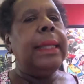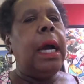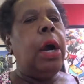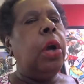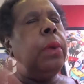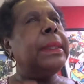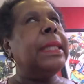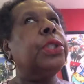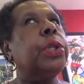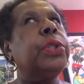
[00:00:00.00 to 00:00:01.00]
I always
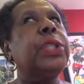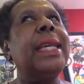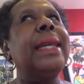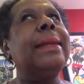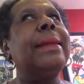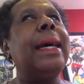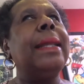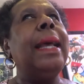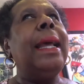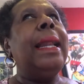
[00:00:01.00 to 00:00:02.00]
associated that,
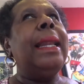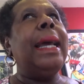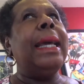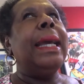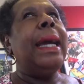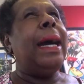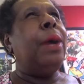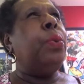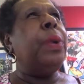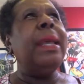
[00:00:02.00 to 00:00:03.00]
like, are
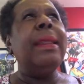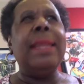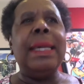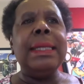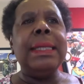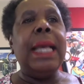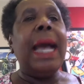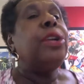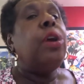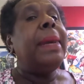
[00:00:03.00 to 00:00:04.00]
we this?
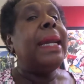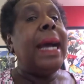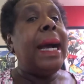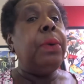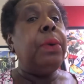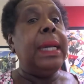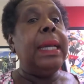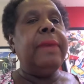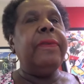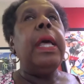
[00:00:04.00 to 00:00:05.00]
And no matter how we
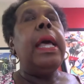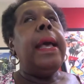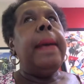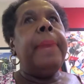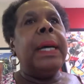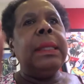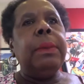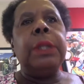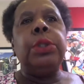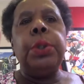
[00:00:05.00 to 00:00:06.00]
live, but there
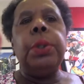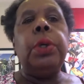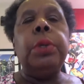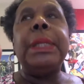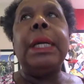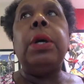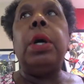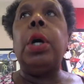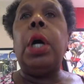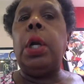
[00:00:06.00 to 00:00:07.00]
were two groups of
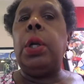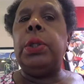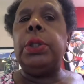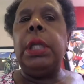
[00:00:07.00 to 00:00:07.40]
Coca-Cola.